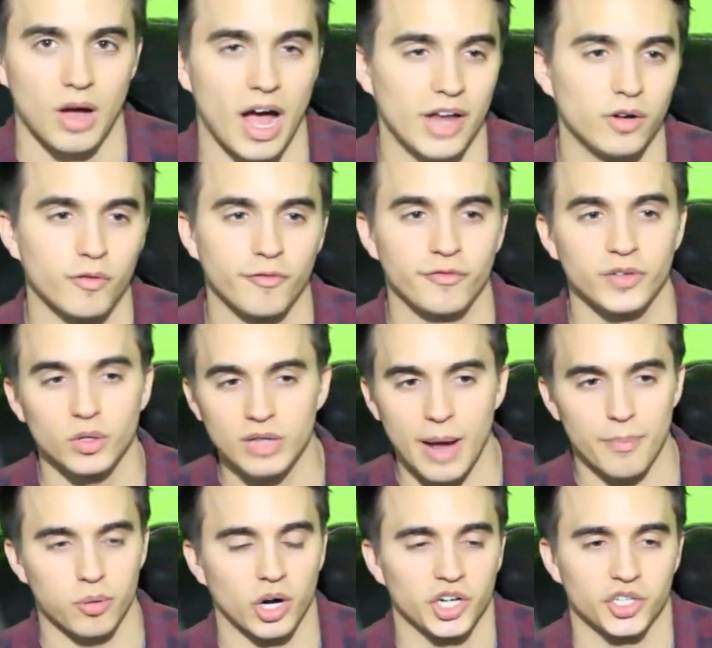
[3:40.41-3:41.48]
I don't feel
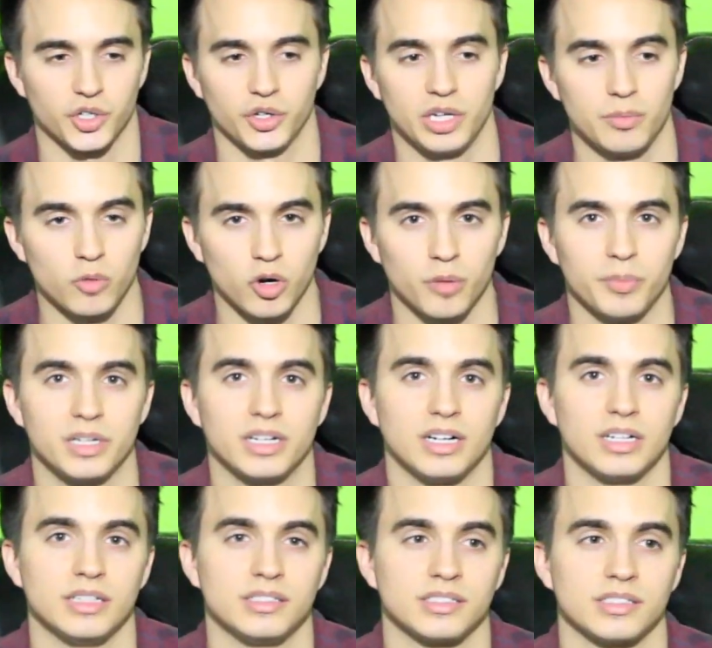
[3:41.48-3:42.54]
that pressure anymore
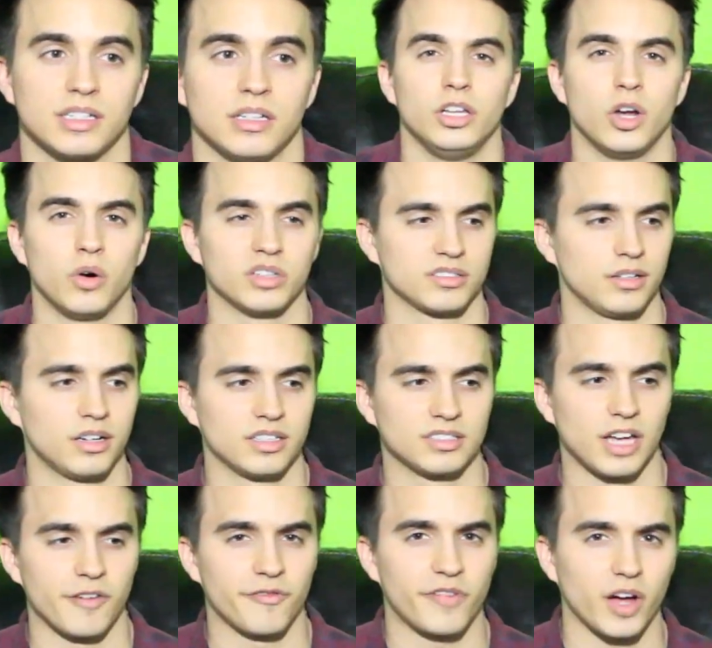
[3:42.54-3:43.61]
because, you know, as long as
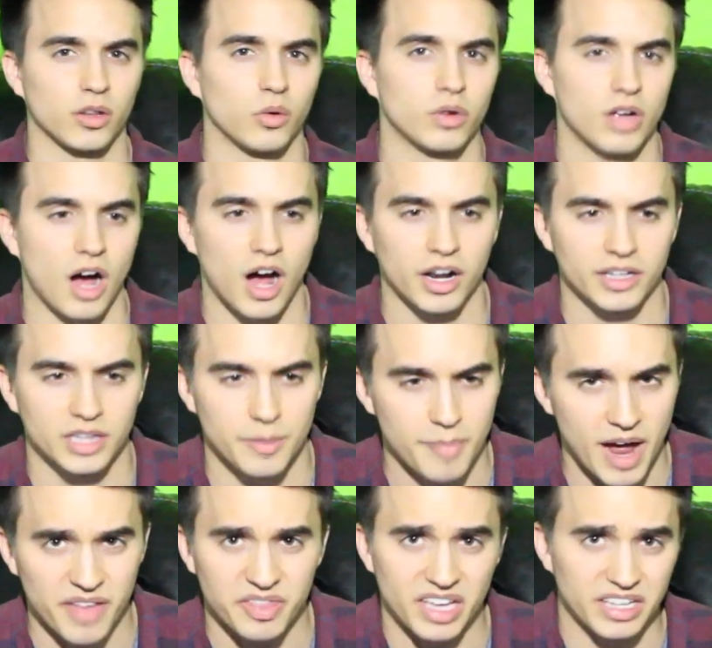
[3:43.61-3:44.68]
I follow God and the
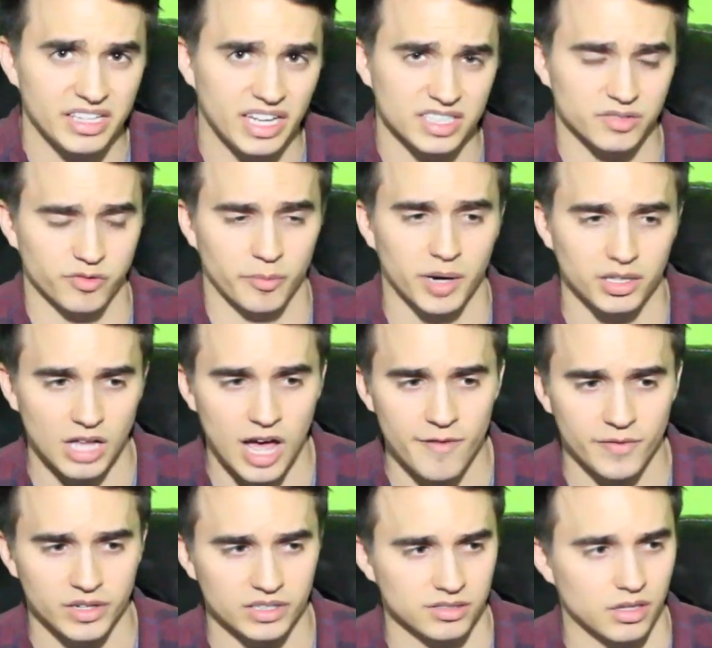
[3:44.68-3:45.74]
path that He has for my
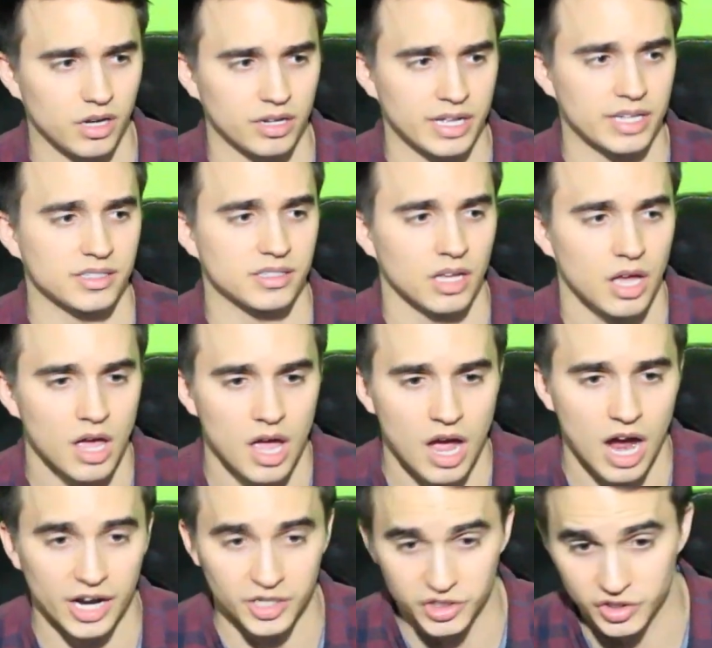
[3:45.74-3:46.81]
life, and as long as
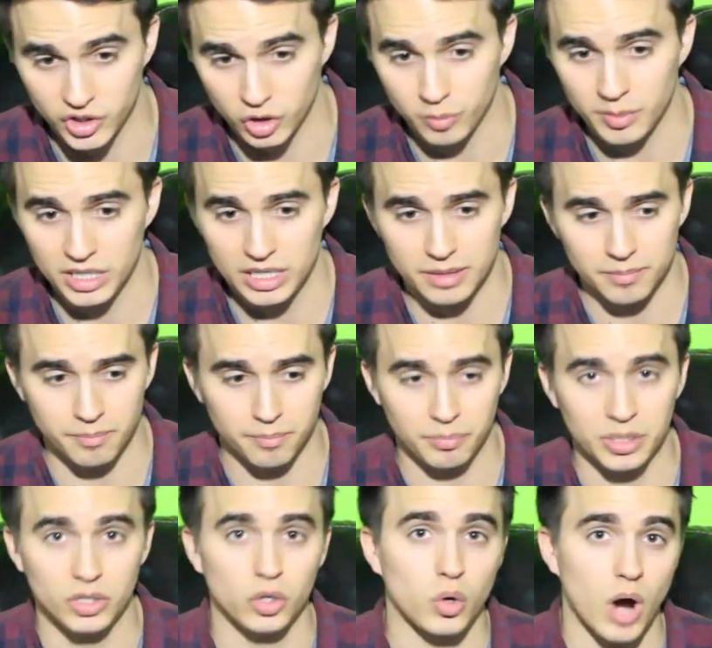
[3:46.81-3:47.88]
I just do me and
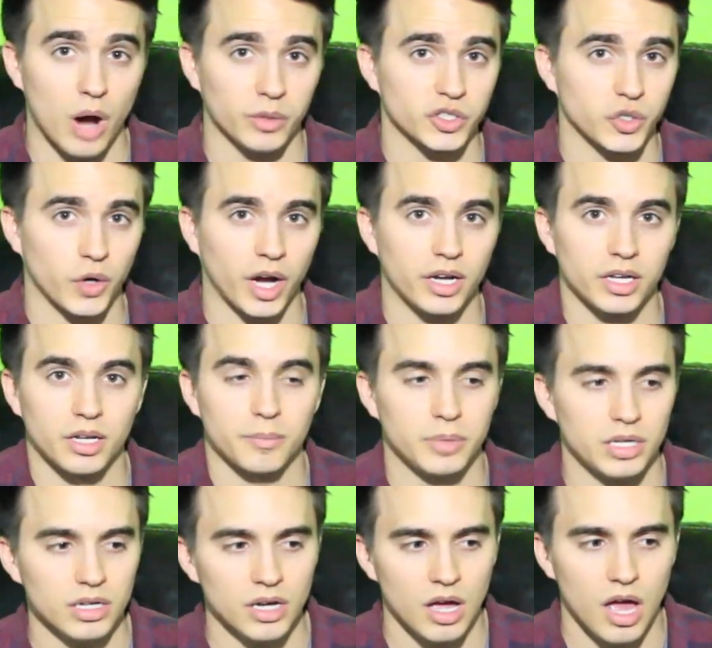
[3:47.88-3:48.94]
be who I was created to
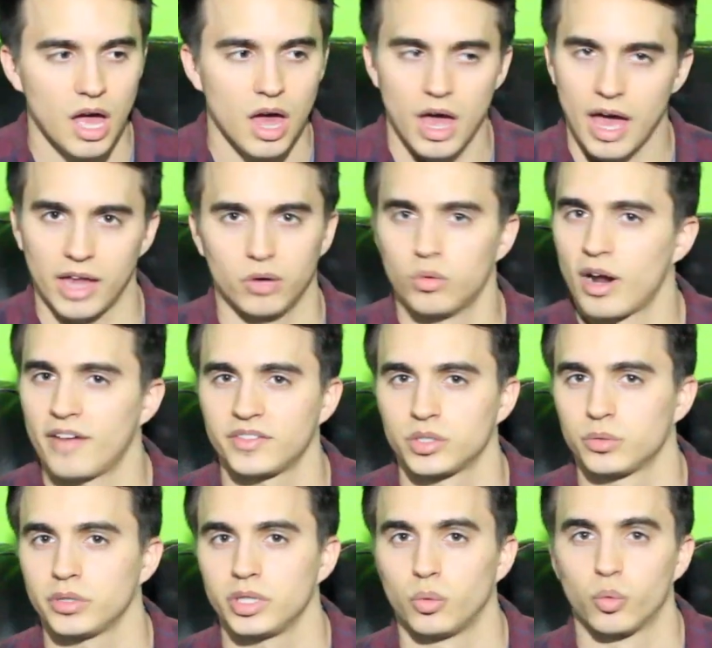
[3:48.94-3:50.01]
be, I don't have
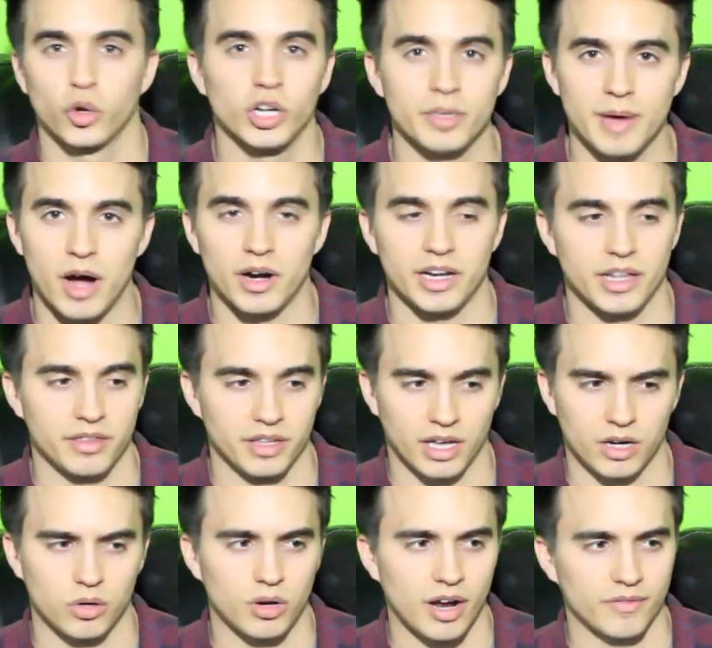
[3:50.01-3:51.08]
to really worry about anything.
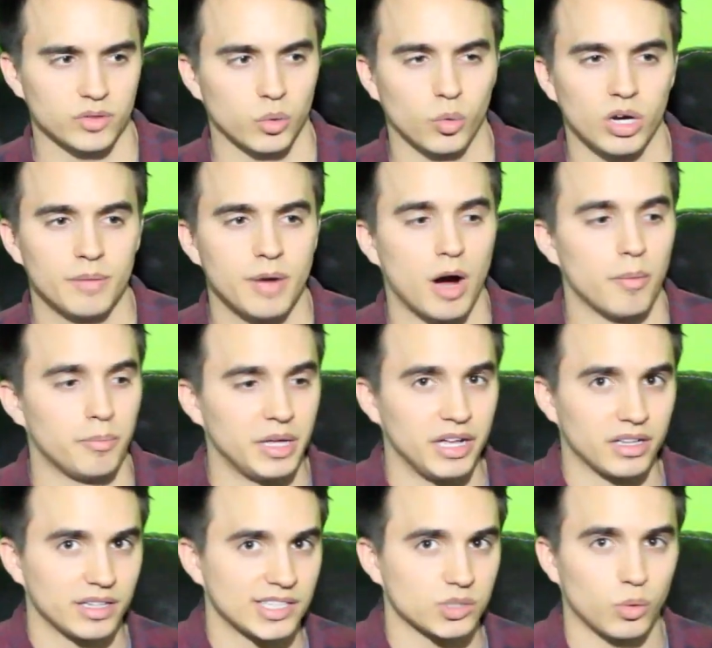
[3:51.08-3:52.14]
I don't have to worry about
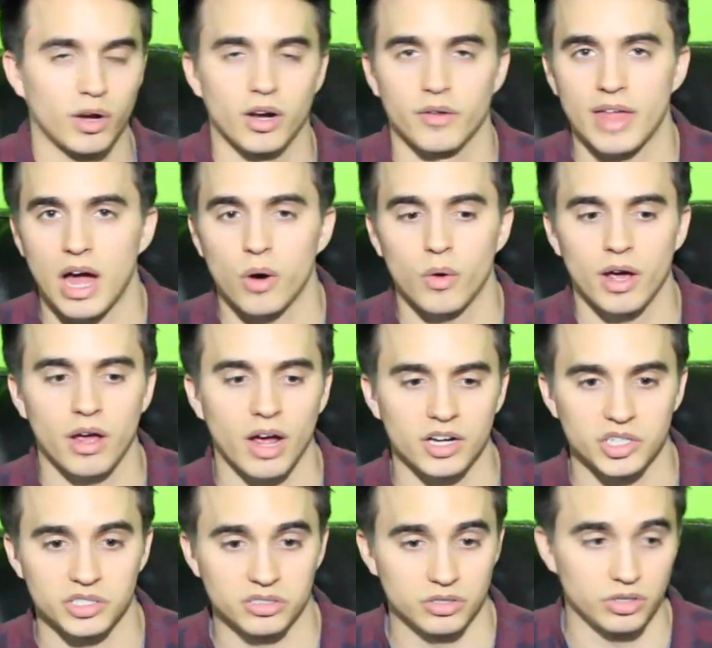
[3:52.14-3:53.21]
being this way or that way. I
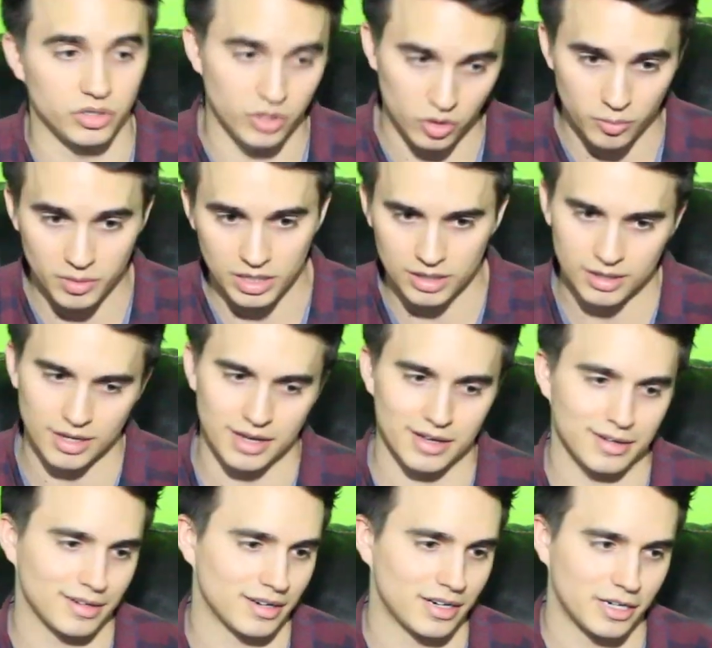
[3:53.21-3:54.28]
just do me,
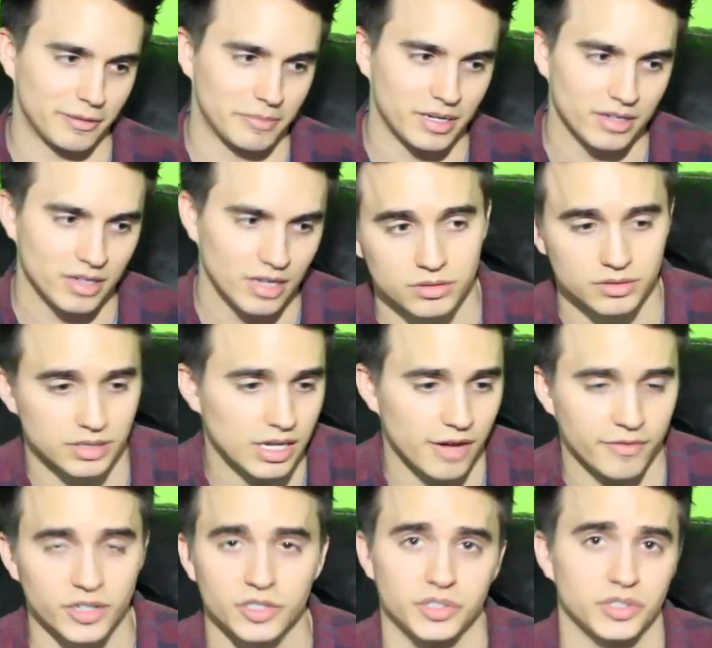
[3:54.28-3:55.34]
and yeah,
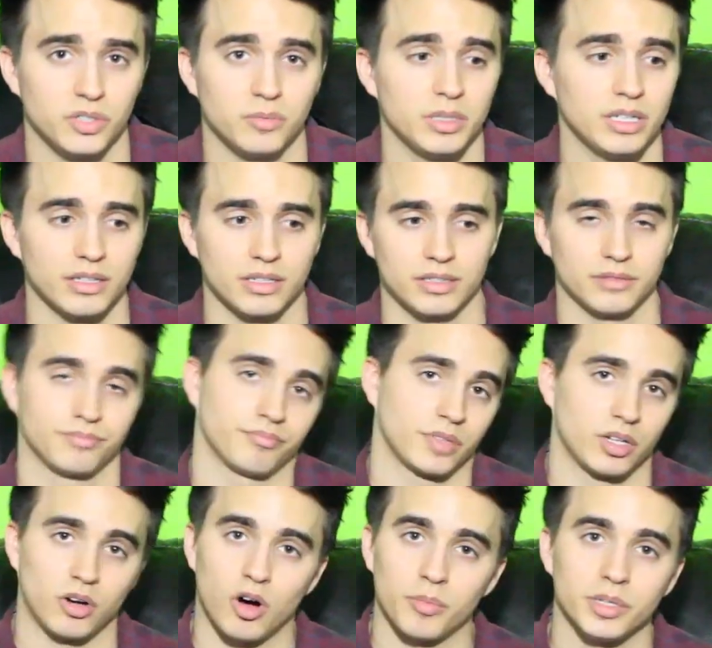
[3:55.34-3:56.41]
if I just do me, then
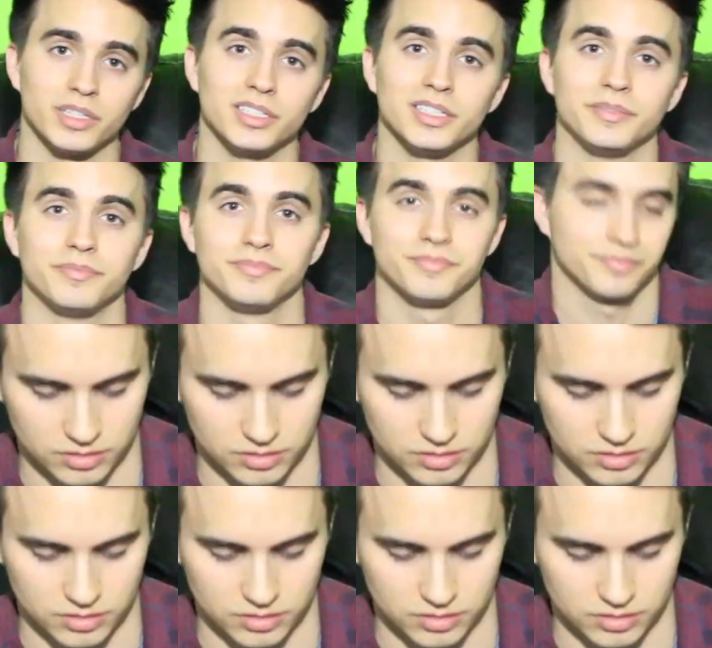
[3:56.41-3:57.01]
it'll all be good.